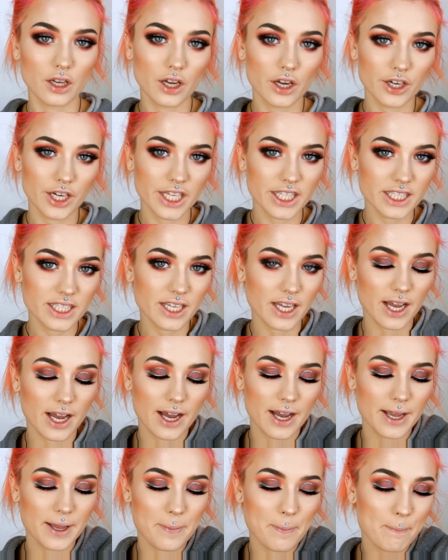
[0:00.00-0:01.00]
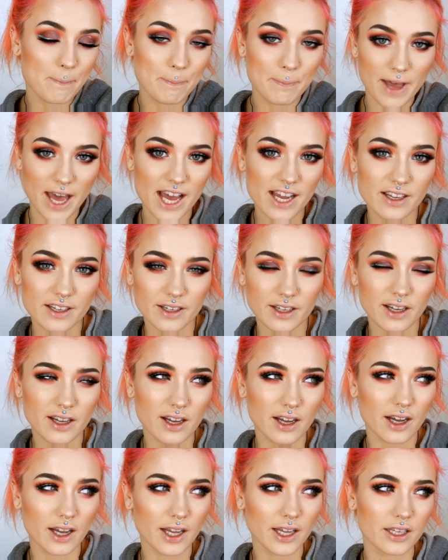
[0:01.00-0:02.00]
Alright, I'm back.
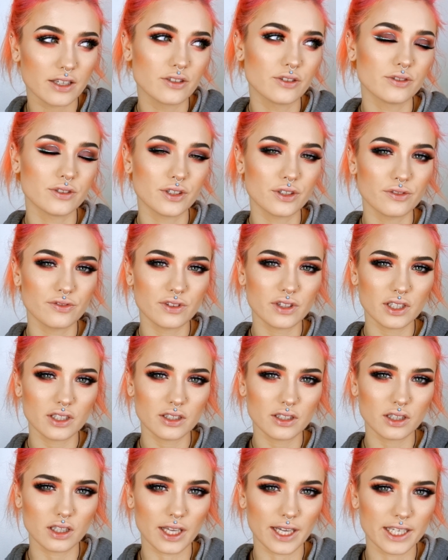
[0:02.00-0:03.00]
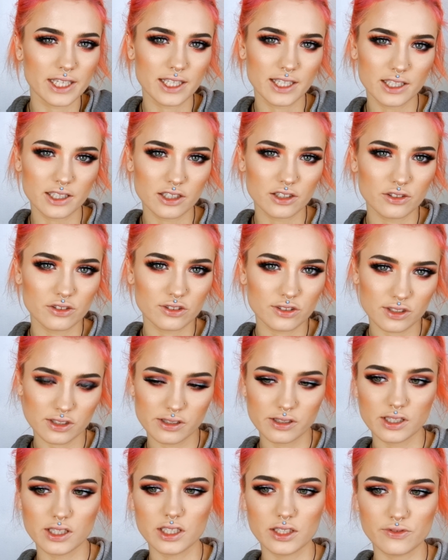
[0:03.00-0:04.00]
I don't know if the lighting in here looks
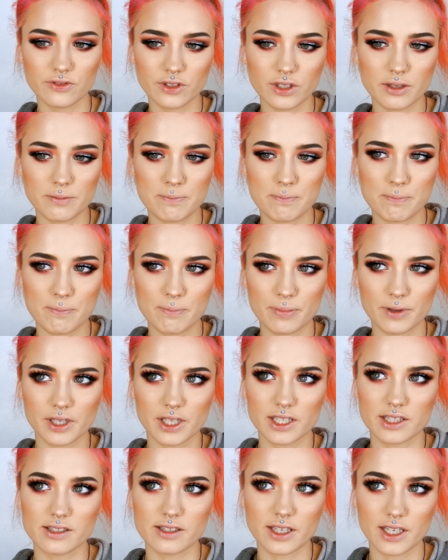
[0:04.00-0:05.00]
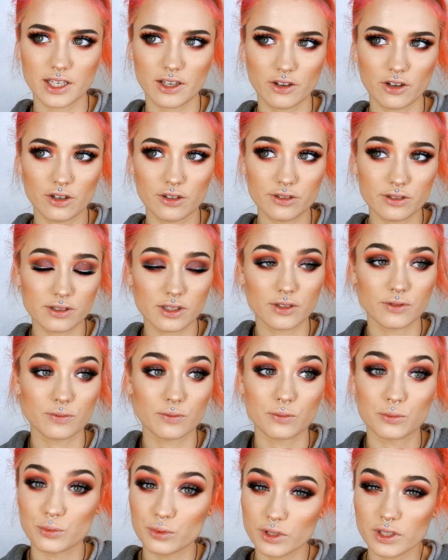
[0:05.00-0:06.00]
any different, but it's all of a
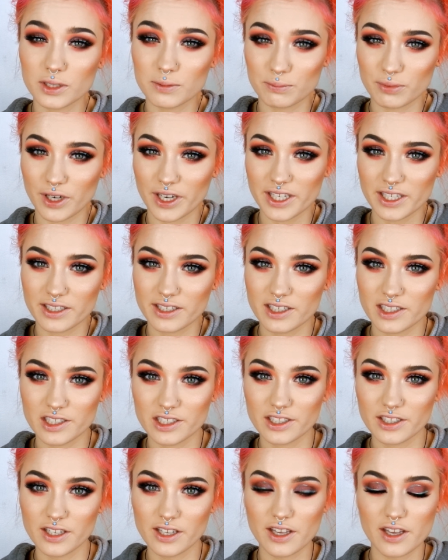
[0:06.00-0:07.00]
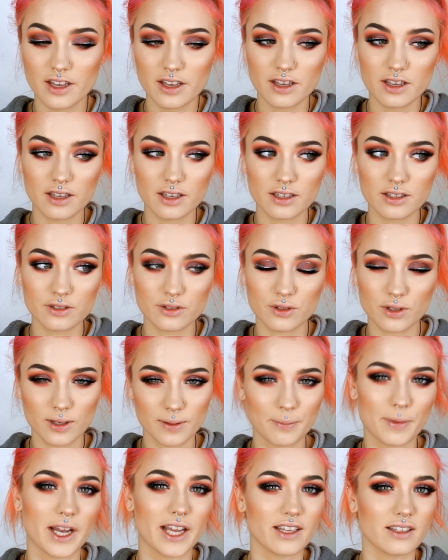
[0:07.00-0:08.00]
sudden really bright in here, so
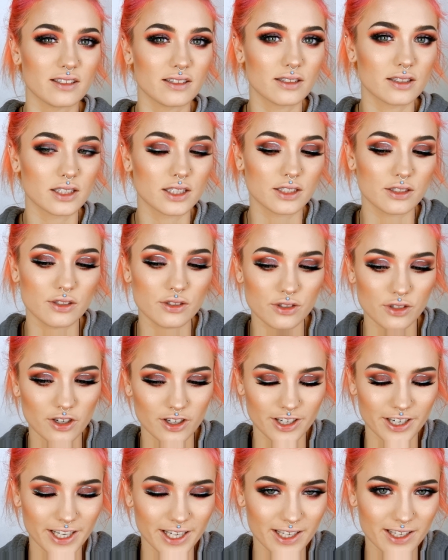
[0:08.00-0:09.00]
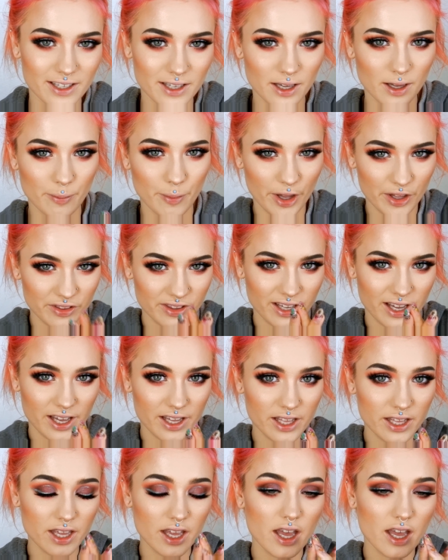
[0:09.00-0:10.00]
it might. Sorry about that.